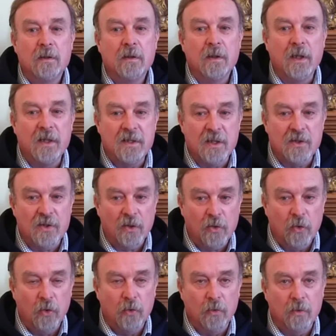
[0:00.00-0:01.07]
It is the
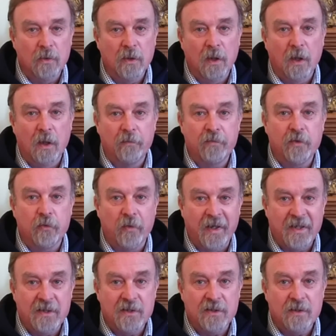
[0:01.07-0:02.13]
call of
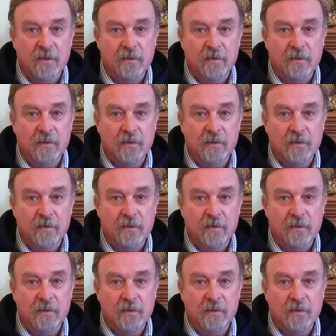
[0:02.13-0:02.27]
grace.